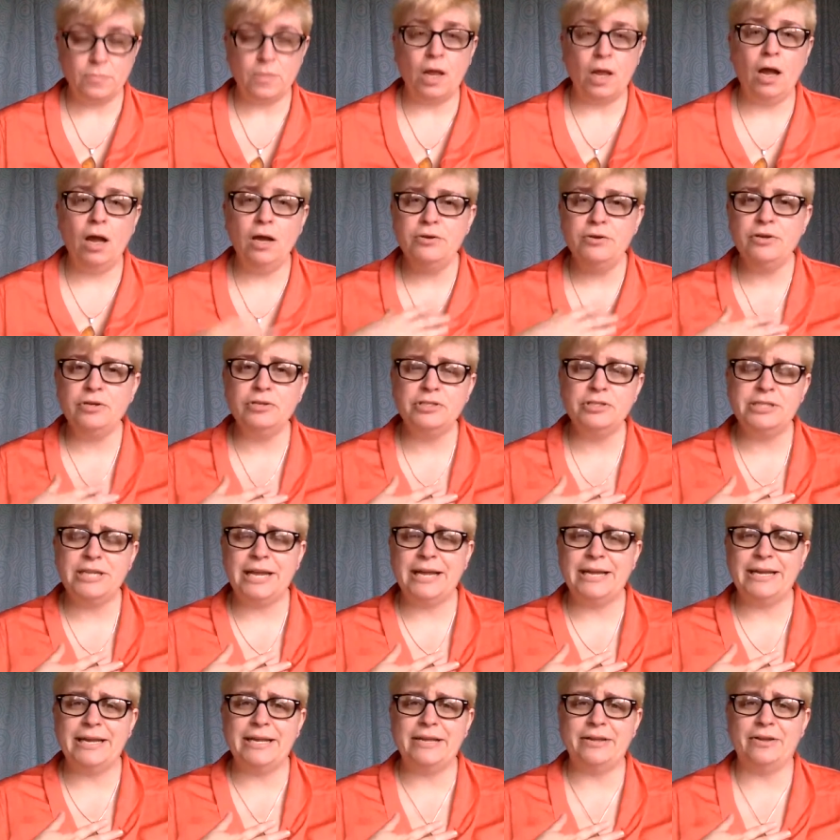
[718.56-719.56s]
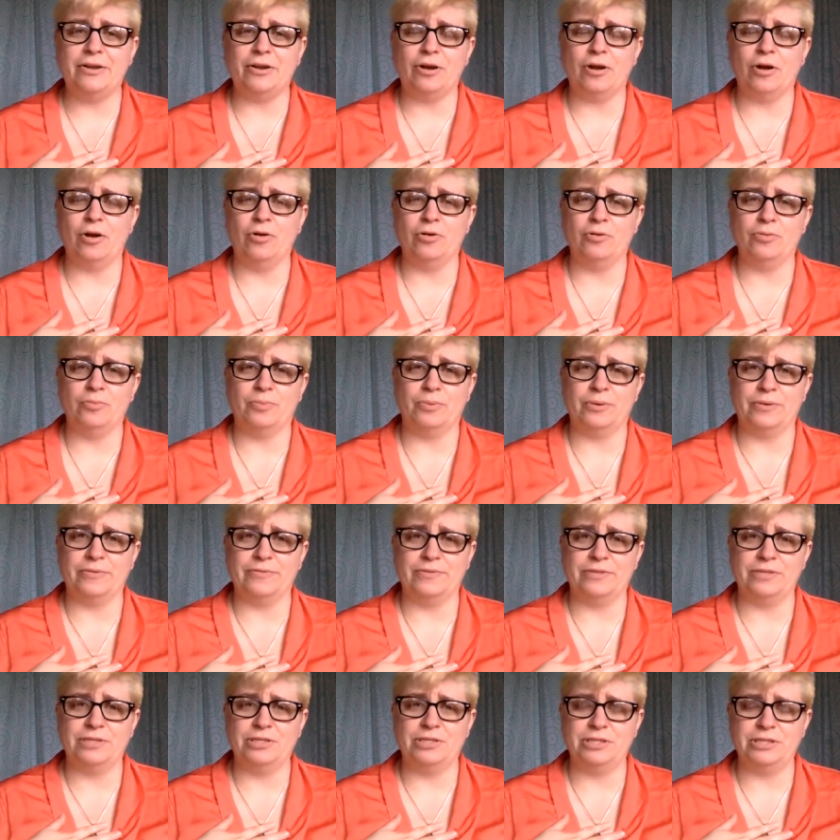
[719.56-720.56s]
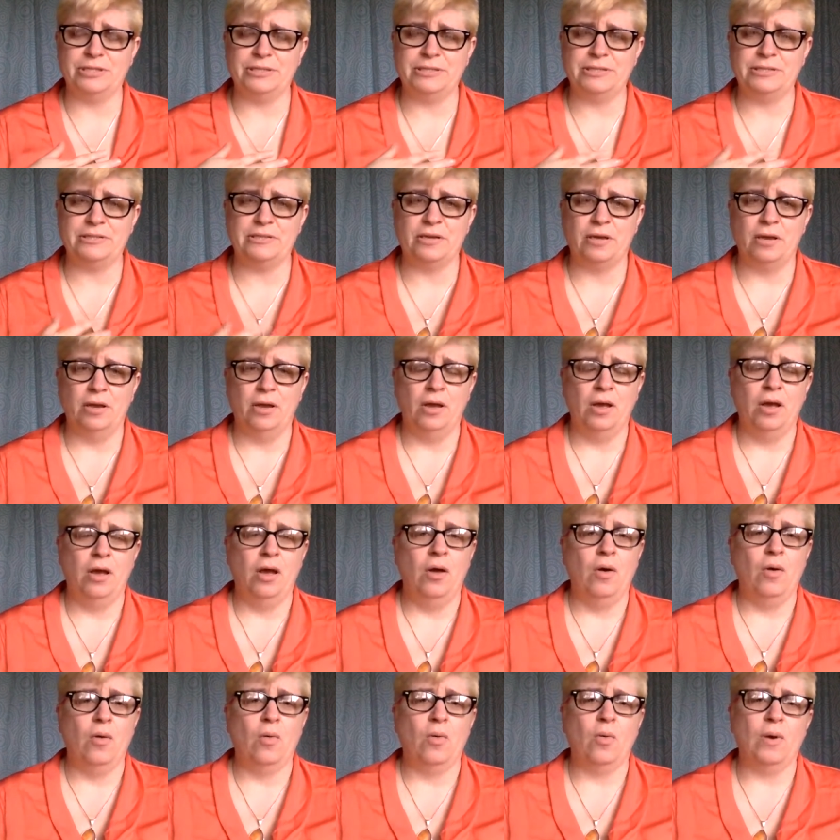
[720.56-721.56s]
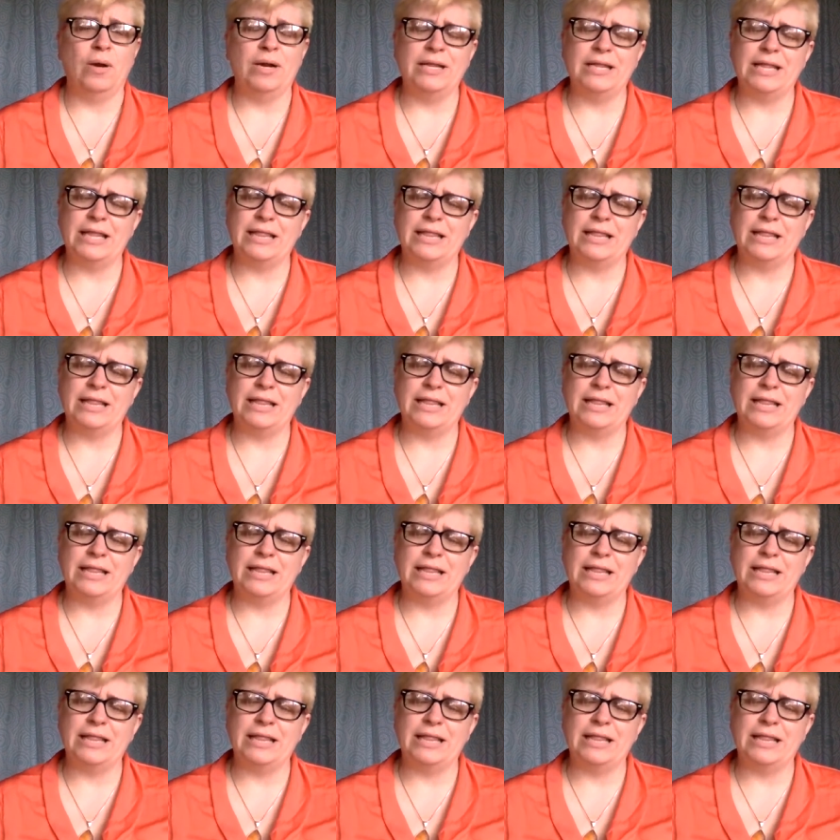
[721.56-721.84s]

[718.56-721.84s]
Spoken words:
Understanding your own privileges. One of the